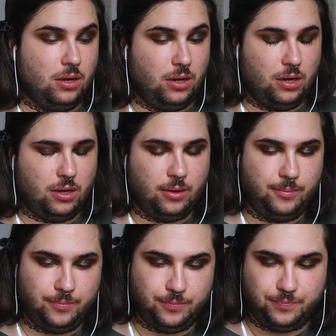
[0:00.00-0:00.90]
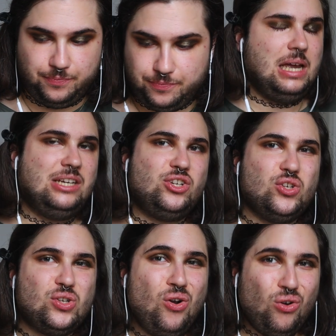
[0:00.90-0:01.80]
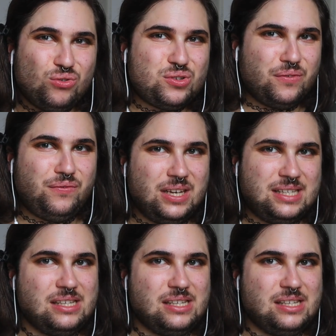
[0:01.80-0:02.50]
And just lots of things